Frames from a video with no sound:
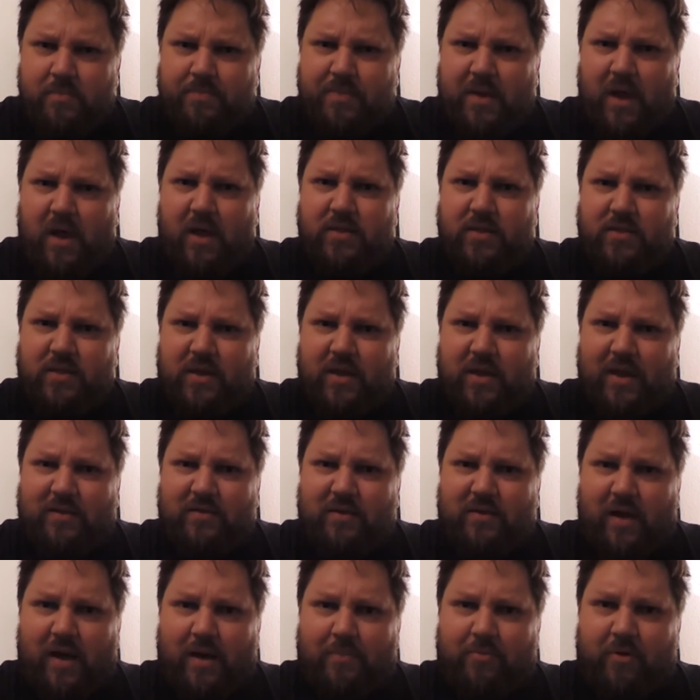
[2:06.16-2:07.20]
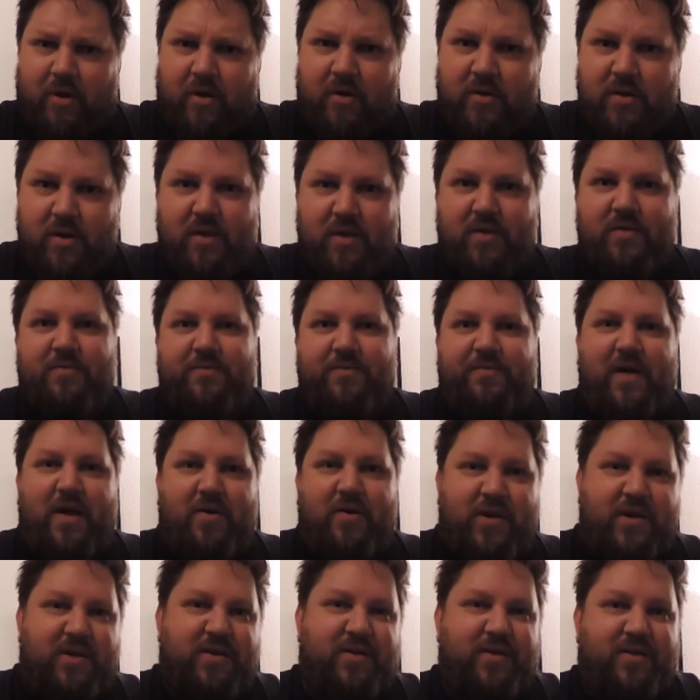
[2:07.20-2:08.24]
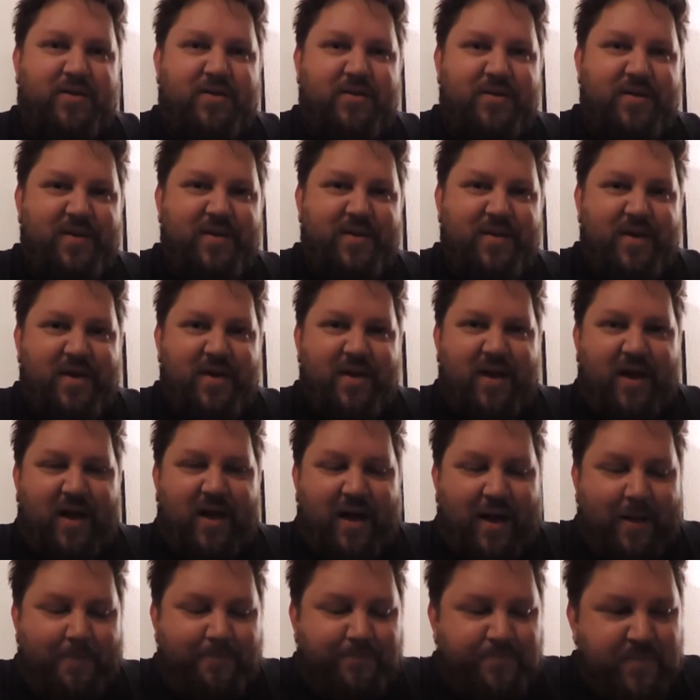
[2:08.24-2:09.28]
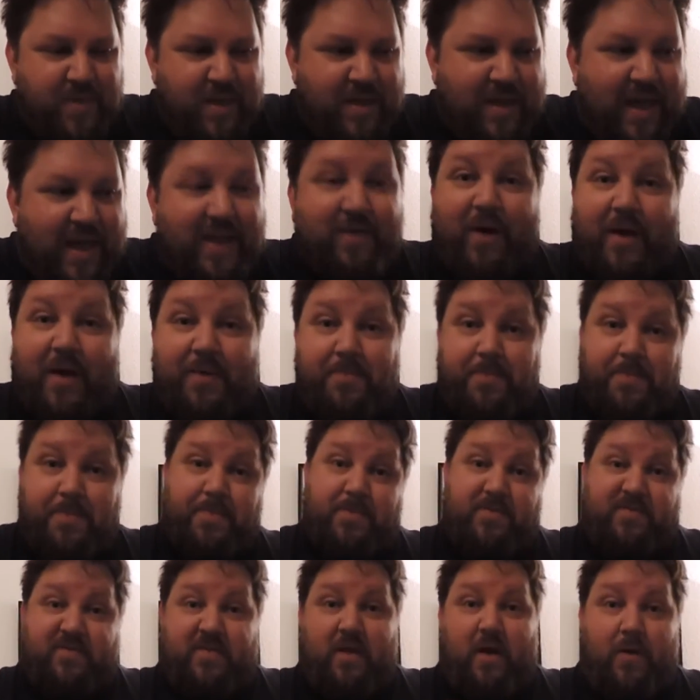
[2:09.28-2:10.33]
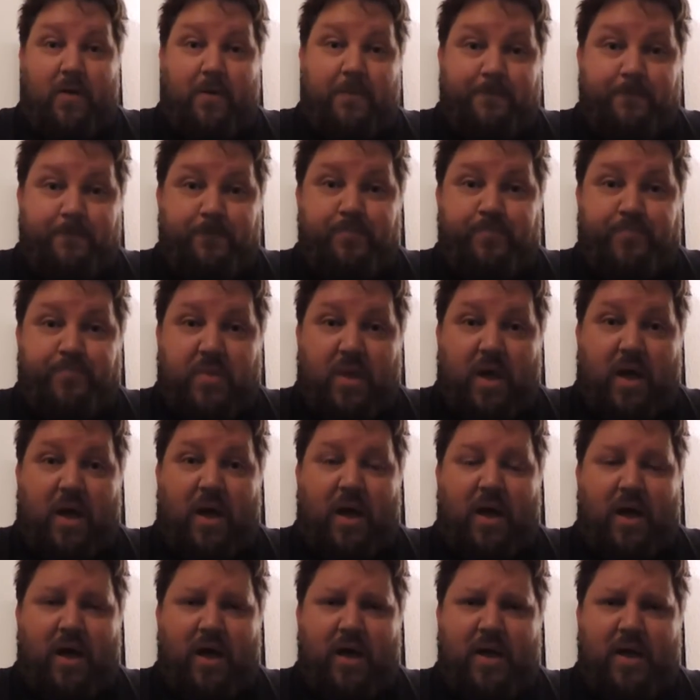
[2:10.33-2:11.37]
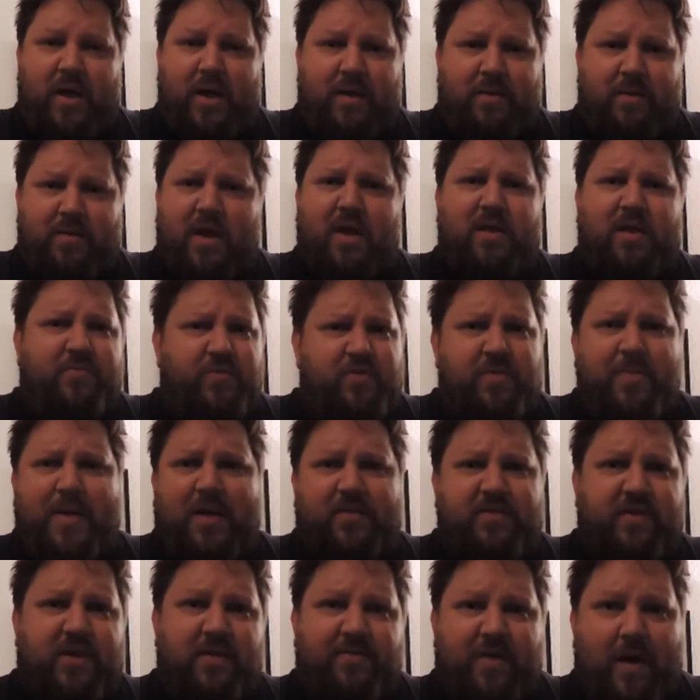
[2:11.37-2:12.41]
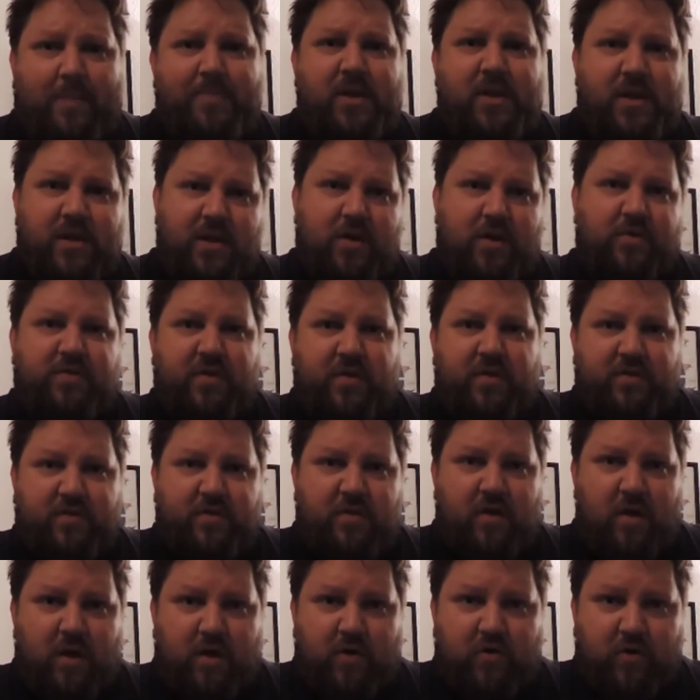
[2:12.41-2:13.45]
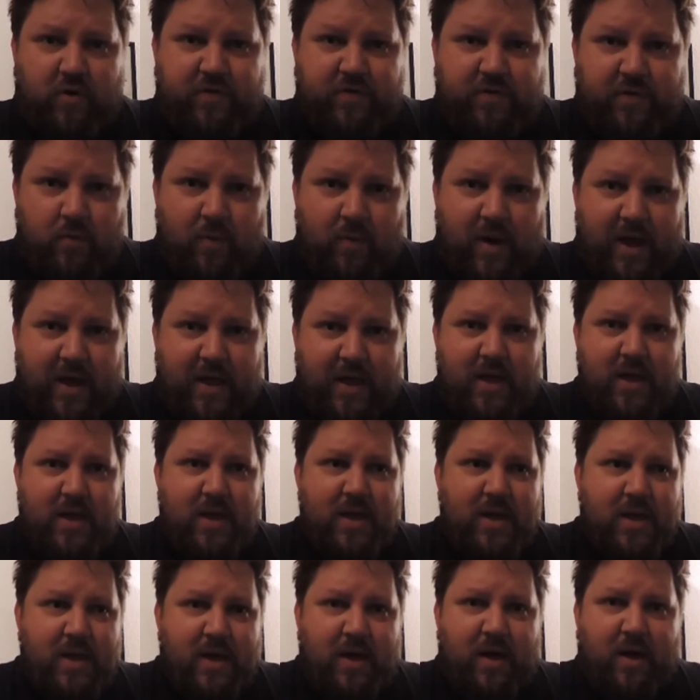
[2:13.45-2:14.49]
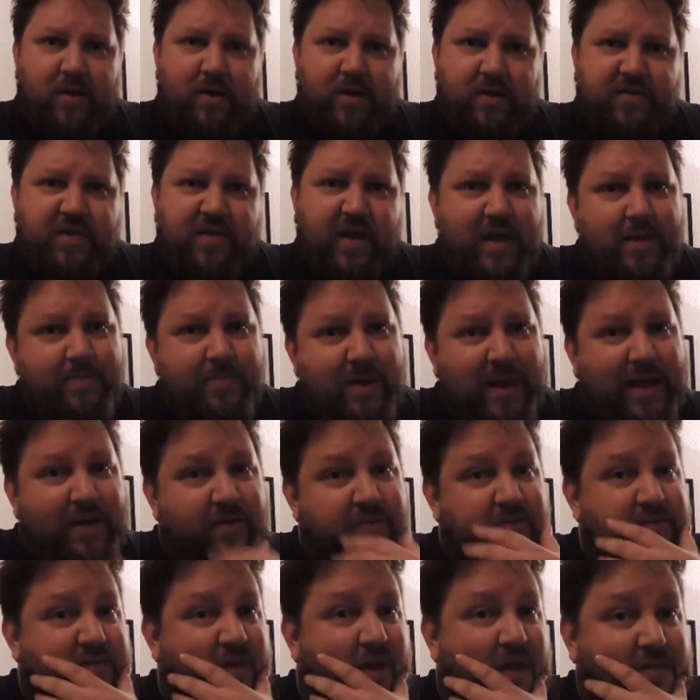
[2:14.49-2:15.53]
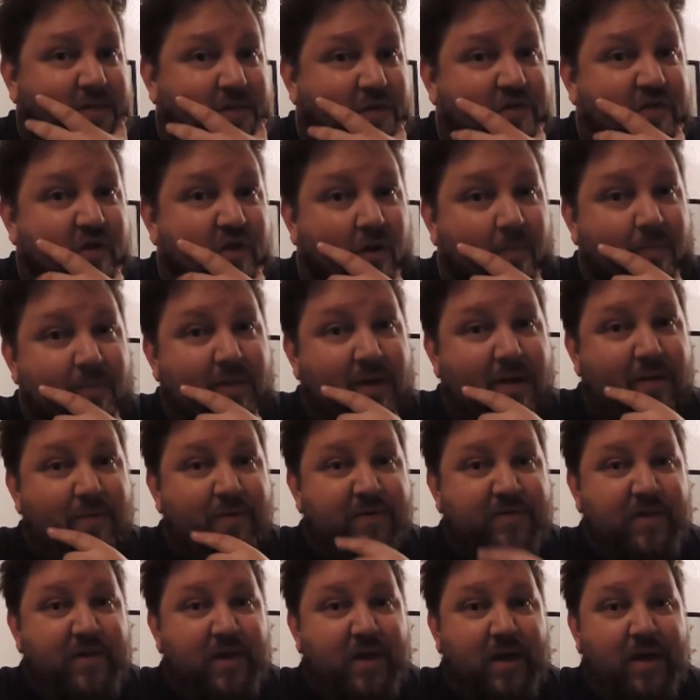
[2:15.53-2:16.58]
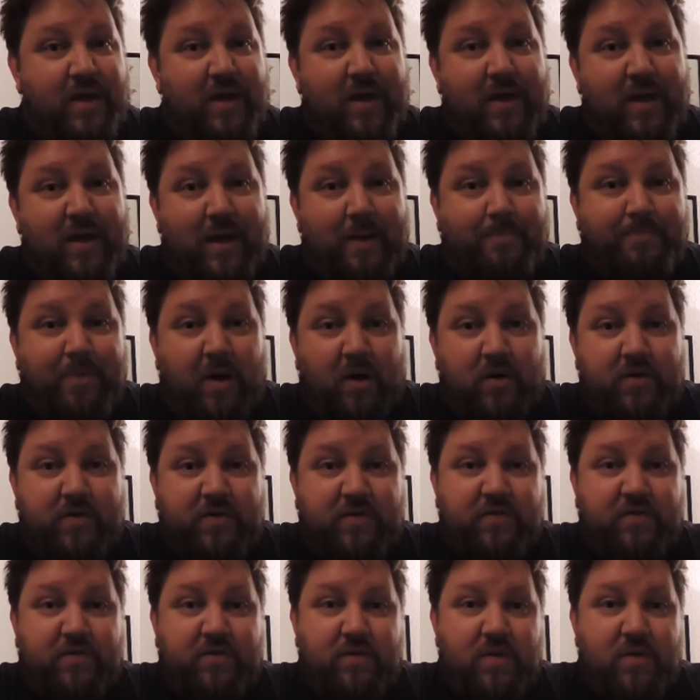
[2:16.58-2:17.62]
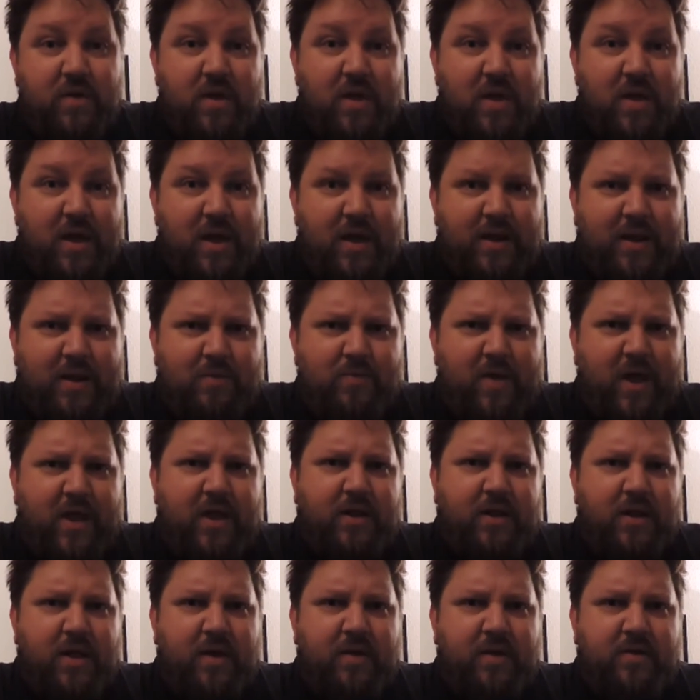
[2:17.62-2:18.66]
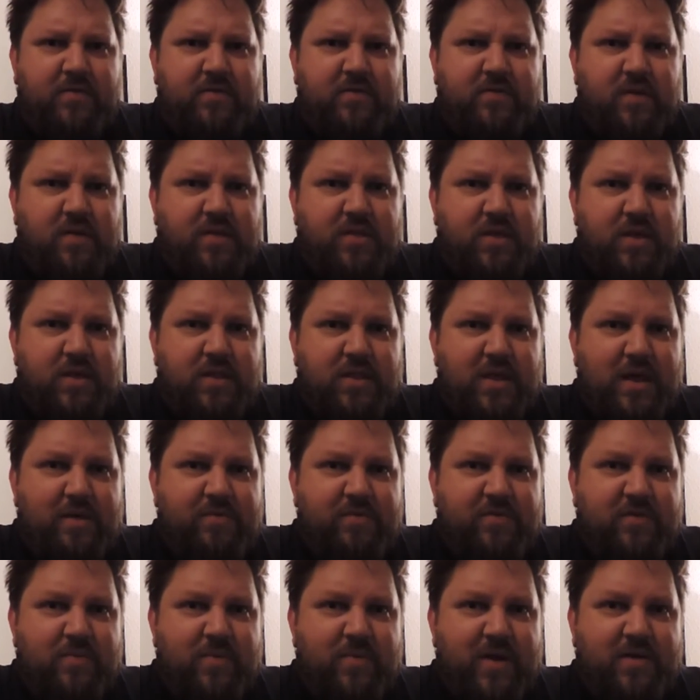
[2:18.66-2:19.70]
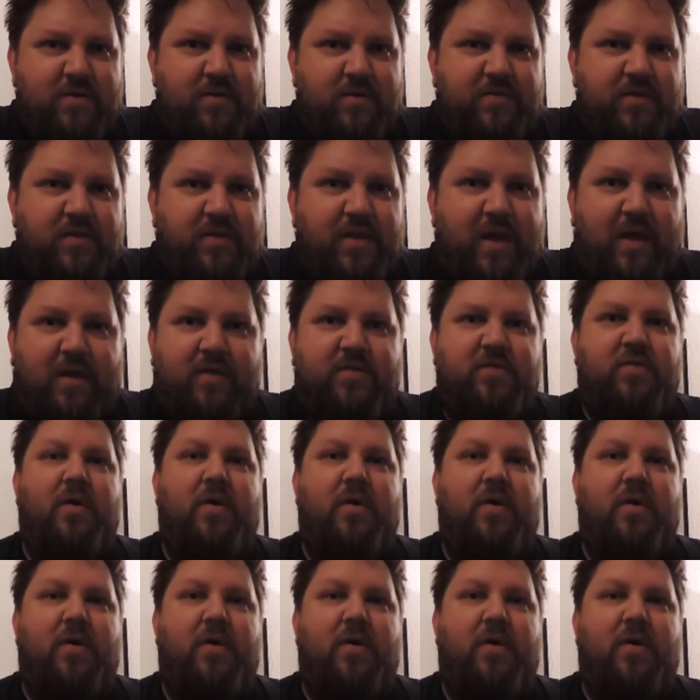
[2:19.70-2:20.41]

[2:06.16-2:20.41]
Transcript: Behind the Candelabra, very good. Anyway, so I kind of was about to give up. Then I noticed across the way on a table outside the shop there was a box, and I recognised that there were some records in that.